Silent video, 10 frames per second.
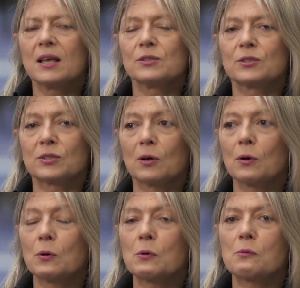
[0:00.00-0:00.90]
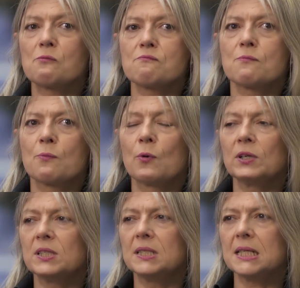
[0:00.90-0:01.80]
So
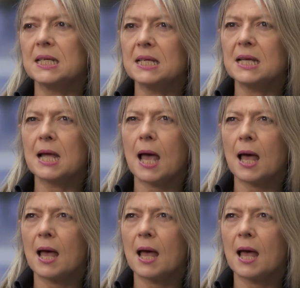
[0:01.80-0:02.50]
would the